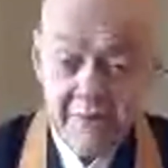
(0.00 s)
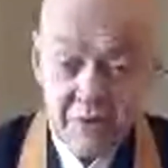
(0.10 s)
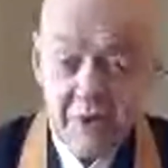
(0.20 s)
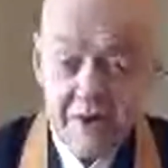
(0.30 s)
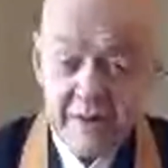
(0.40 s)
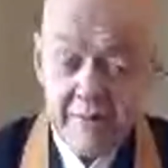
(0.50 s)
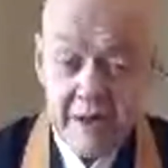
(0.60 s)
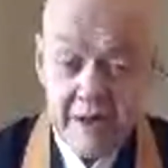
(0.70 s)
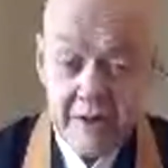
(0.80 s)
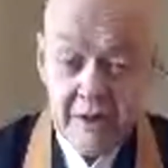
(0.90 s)
I'm talking
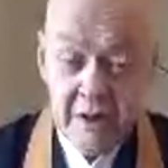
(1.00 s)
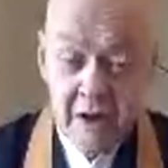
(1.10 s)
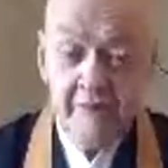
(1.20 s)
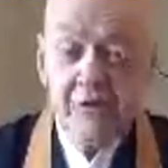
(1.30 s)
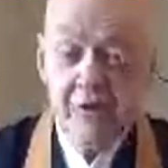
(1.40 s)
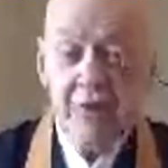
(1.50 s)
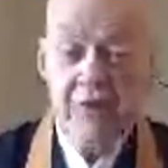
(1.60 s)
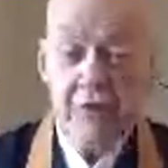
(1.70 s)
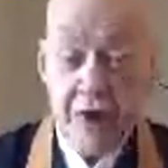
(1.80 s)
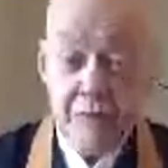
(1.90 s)
about it, of your own
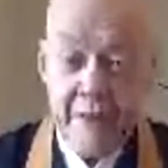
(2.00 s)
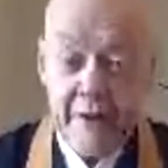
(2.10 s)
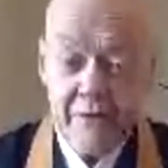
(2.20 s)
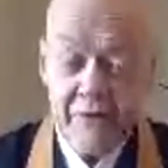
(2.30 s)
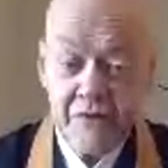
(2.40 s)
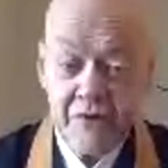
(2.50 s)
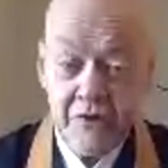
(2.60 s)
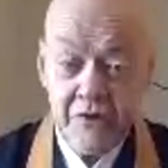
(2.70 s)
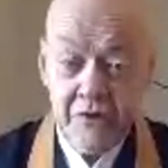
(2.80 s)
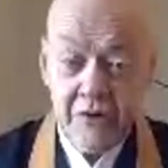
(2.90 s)
thought patterns
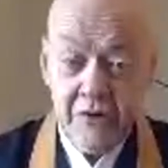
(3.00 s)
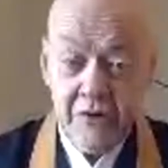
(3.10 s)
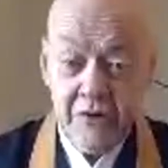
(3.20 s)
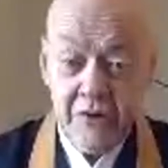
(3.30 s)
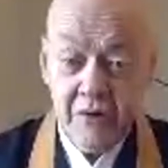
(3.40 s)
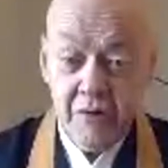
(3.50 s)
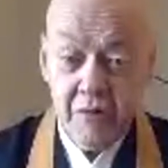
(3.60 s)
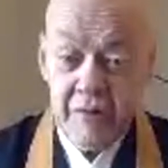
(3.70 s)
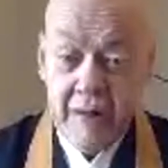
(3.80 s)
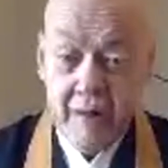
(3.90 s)

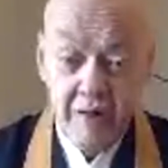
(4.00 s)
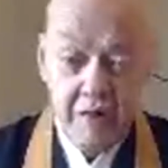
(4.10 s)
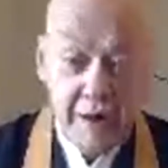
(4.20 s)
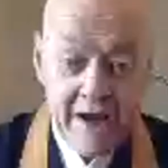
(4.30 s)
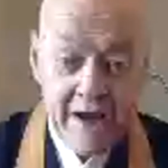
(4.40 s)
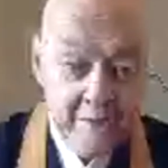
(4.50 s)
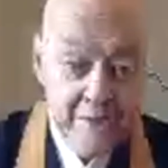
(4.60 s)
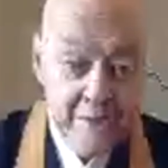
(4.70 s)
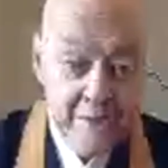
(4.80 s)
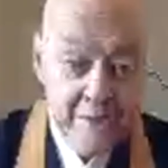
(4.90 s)
without
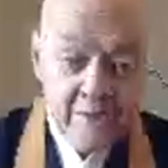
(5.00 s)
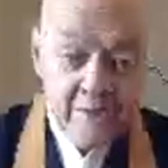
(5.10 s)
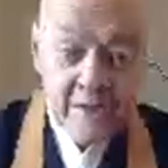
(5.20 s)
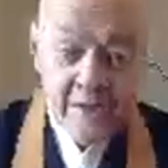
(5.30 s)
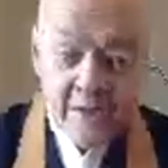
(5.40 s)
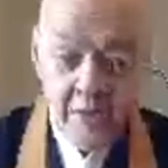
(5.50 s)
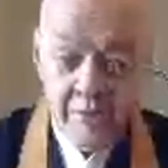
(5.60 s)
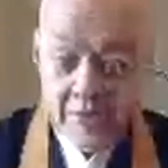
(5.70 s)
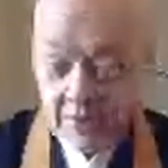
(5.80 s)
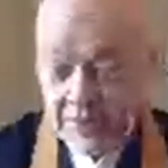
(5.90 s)
grasping,
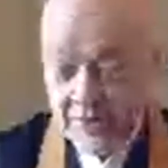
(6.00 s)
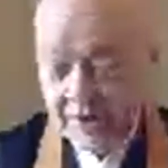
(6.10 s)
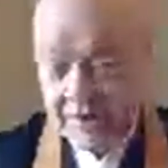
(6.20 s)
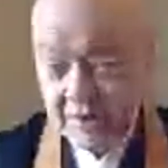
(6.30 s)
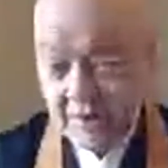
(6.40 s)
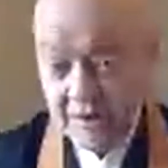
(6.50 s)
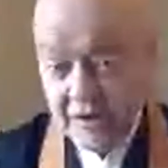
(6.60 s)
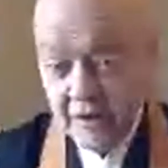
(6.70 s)
without rejecting,